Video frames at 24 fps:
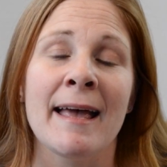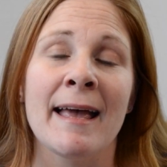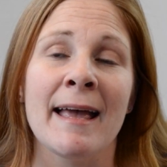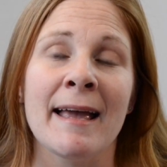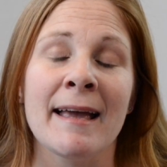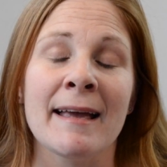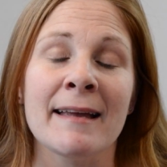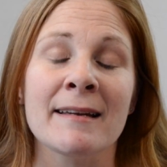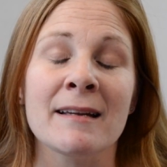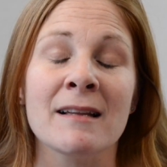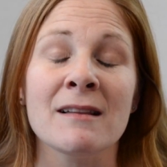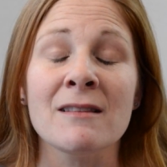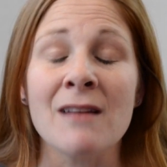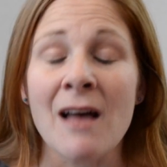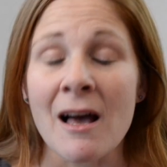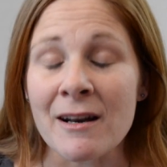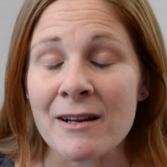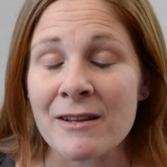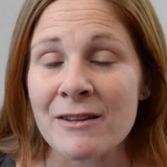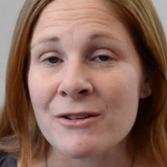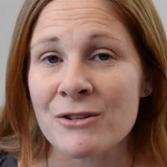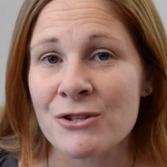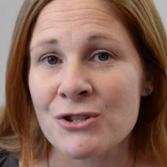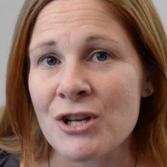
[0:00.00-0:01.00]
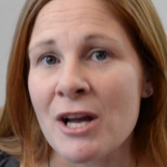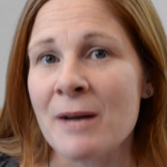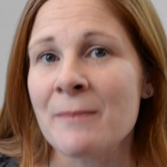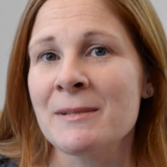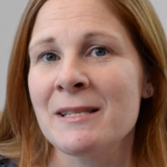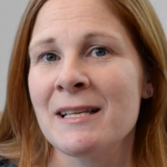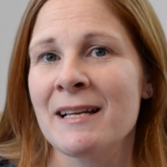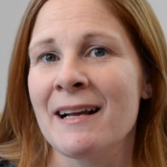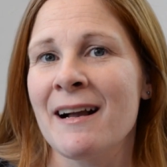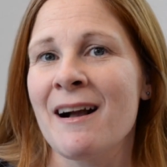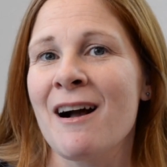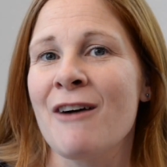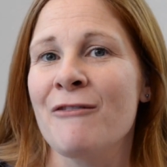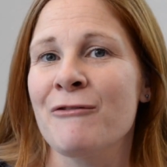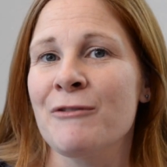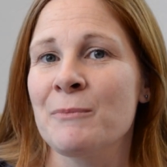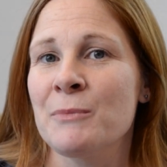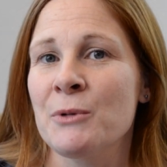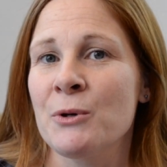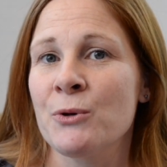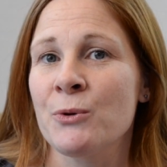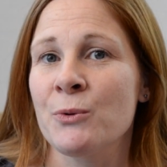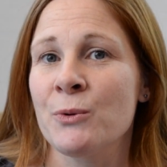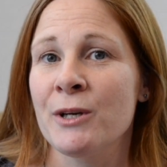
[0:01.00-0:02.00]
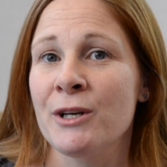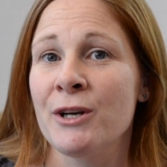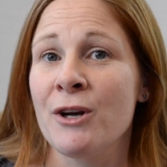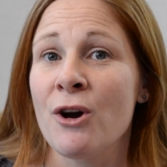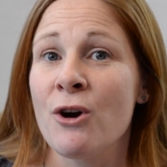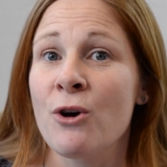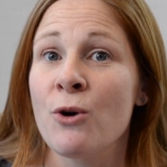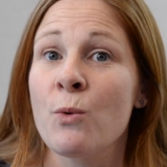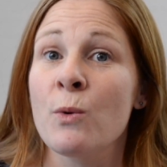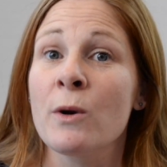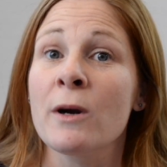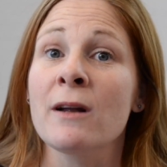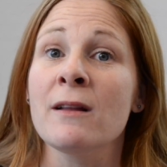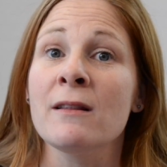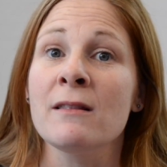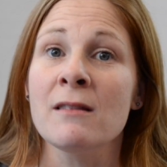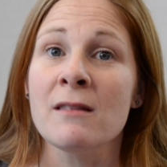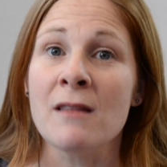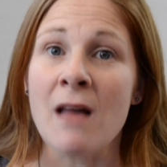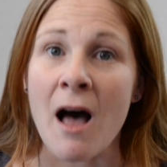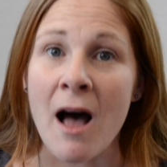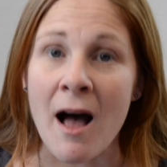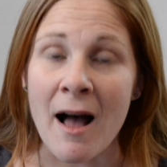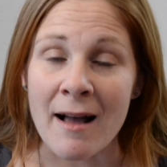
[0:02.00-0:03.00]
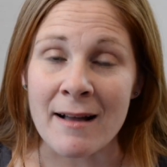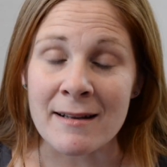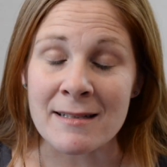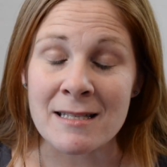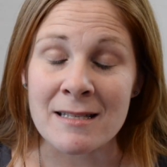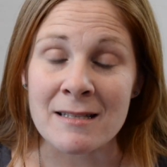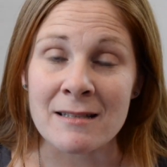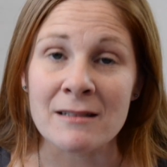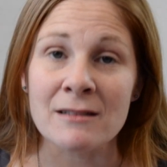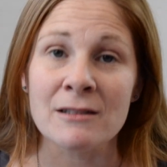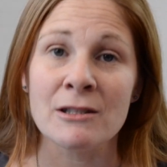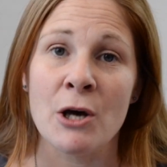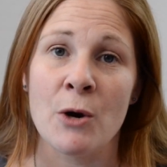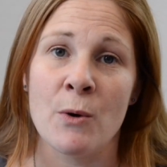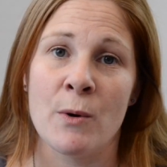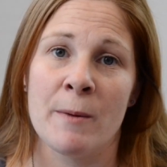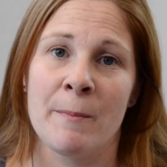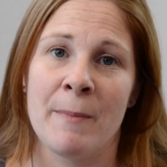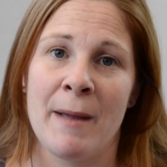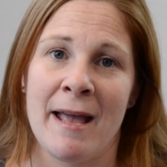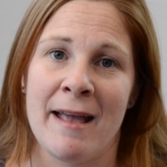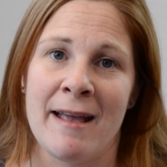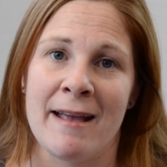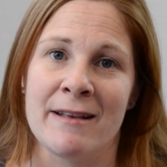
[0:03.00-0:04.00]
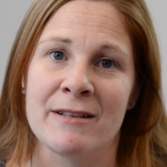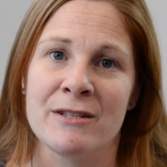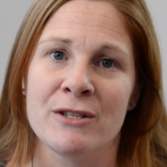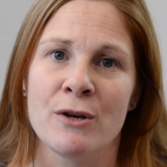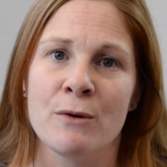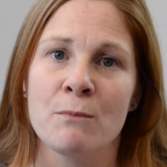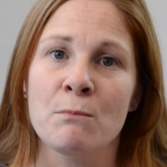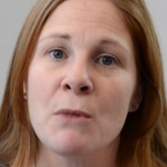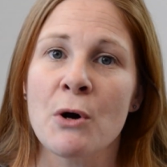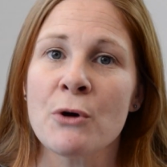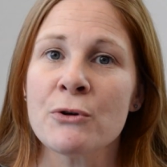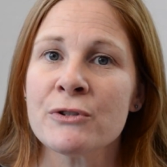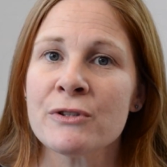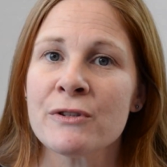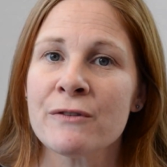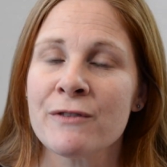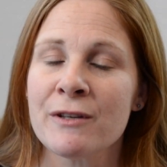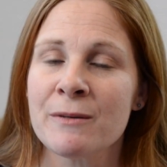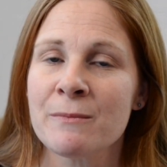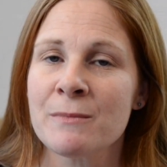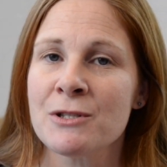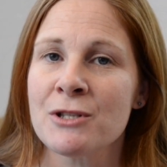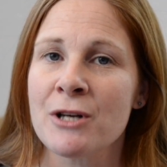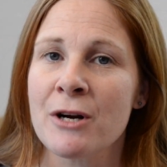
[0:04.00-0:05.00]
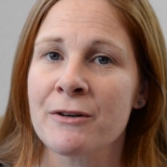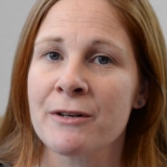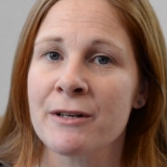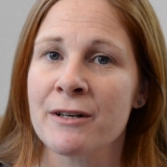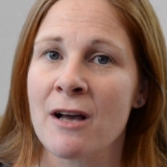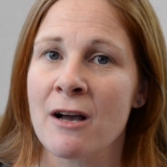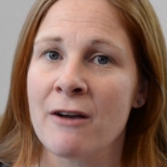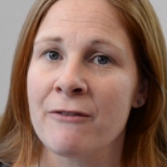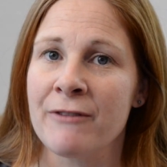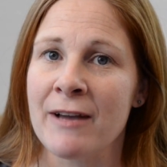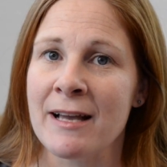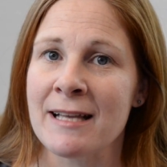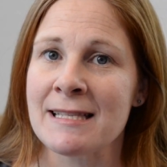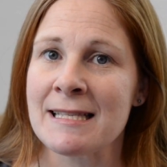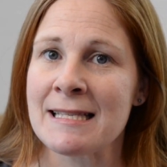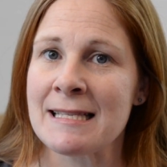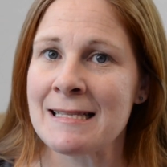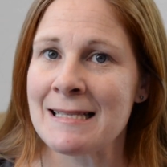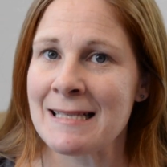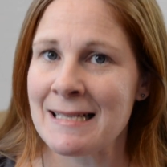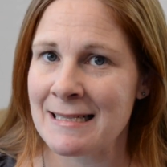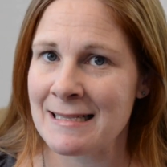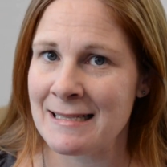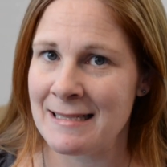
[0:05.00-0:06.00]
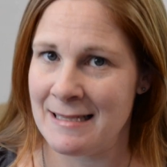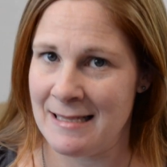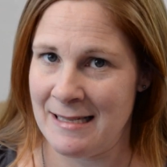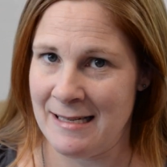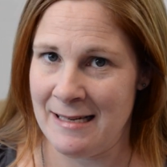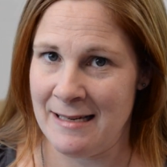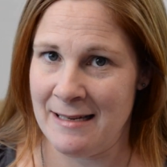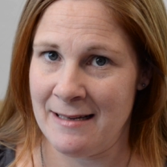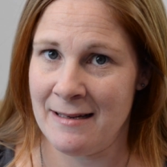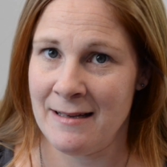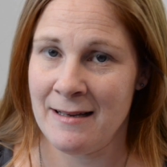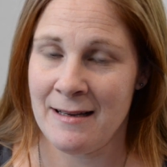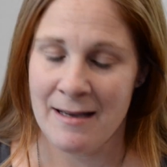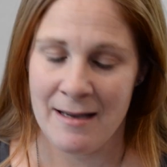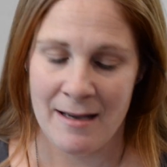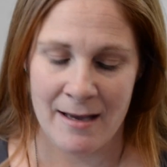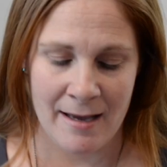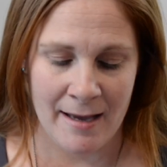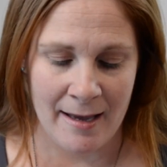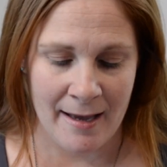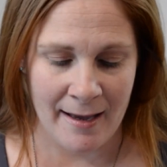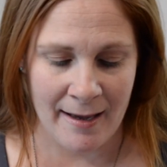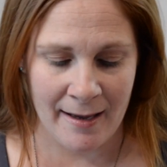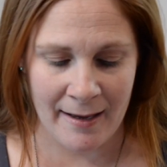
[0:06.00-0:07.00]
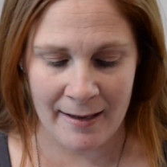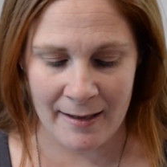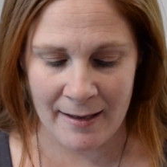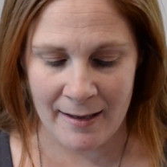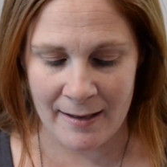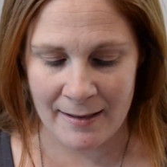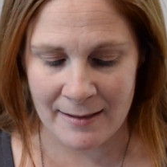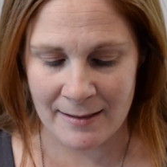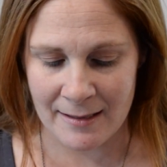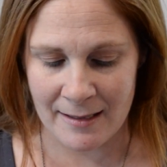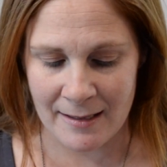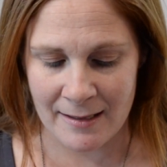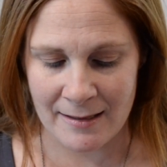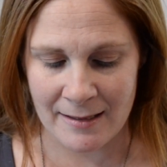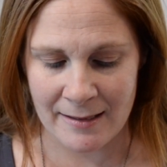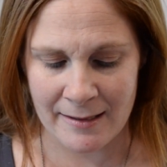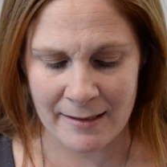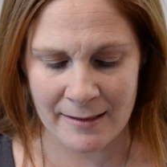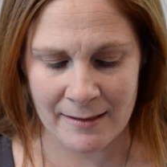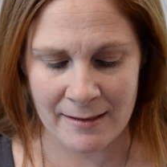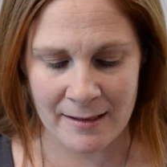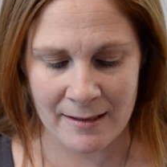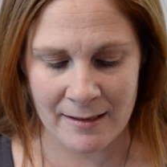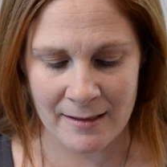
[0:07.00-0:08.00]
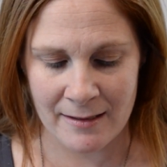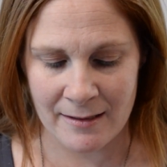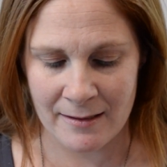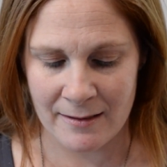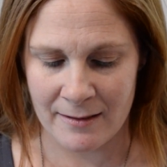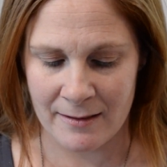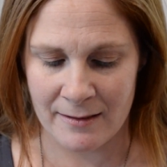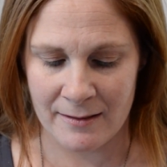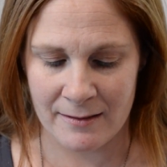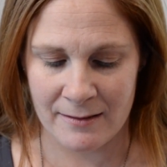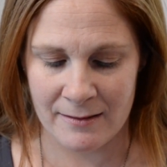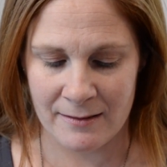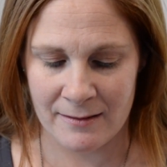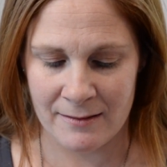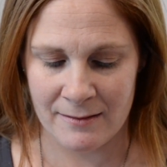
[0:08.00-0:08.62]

And a lot of those jobs that I got from NotaryGo were a lot lower pay. So most of them started off at 60, and I think the